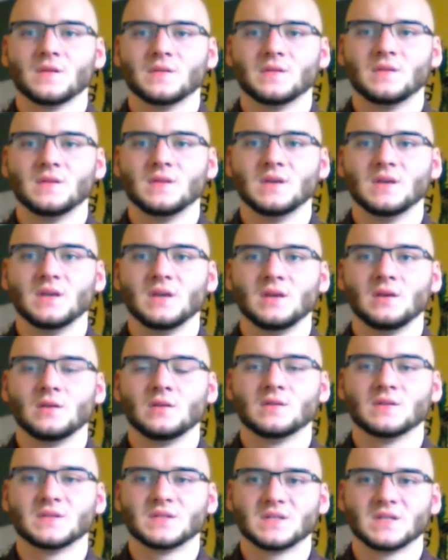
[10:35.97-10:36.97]
the
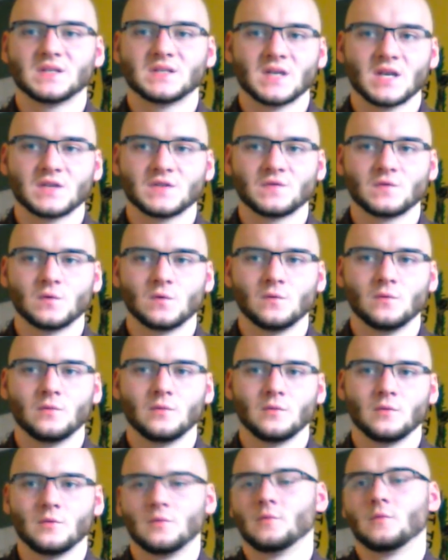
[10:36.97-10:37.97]
successful,
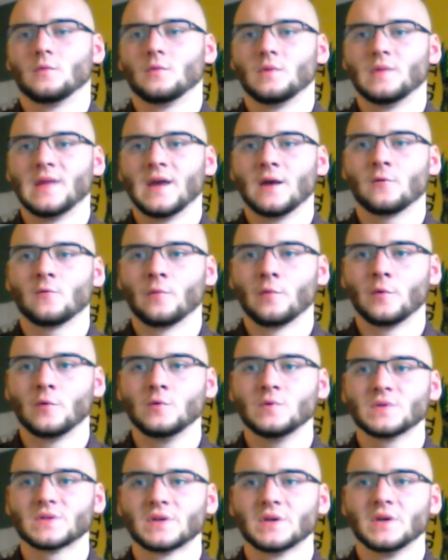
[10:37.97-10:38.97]
that
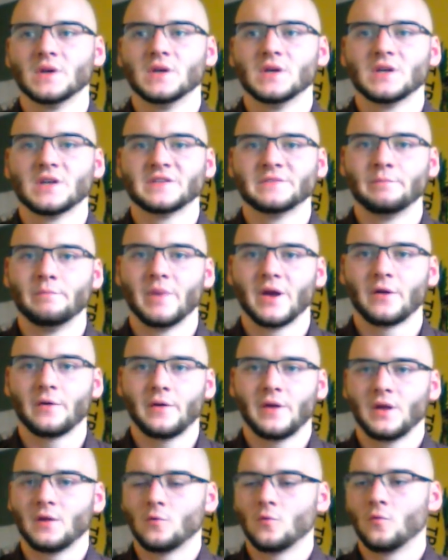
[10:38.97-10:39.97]
root is
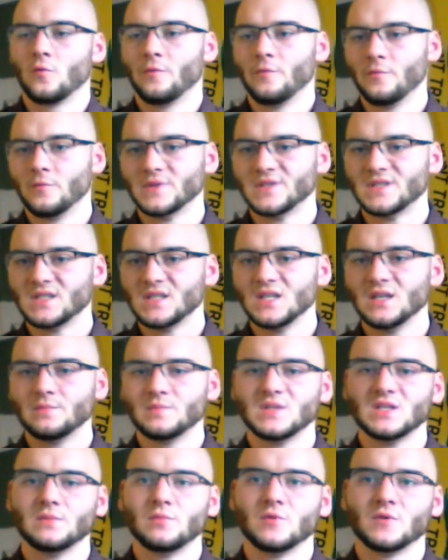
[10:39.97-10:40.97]
buried
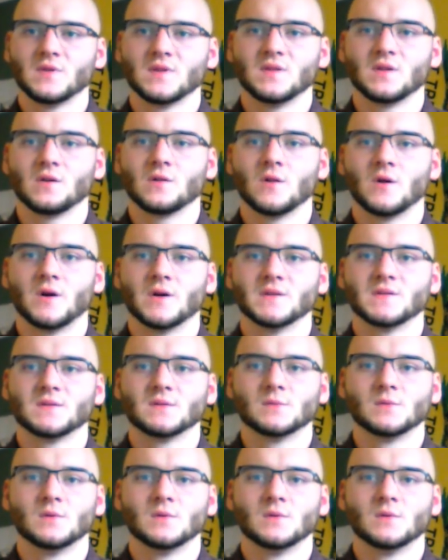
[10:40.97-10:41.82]
deep within the clause.